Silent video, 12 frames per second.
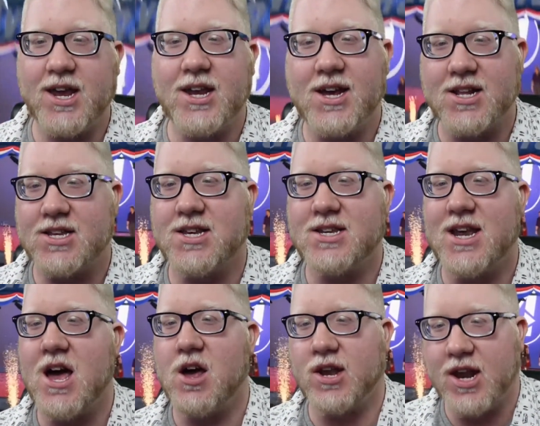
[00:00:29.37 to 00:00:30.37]
in, you get to sit
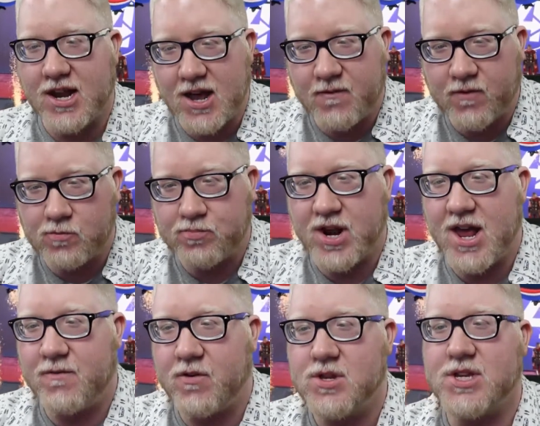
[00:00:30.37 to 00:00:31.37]
down, you had headphone put
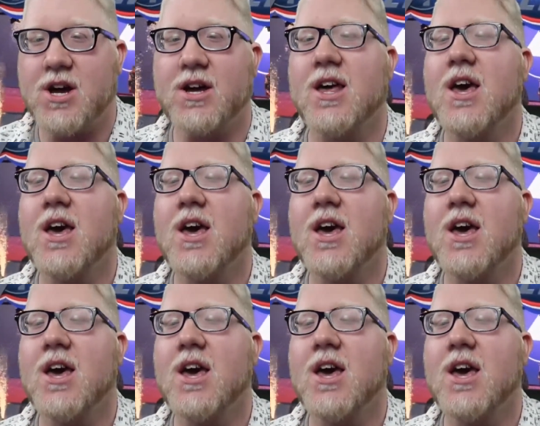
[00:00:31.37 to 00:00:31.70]
headphones on,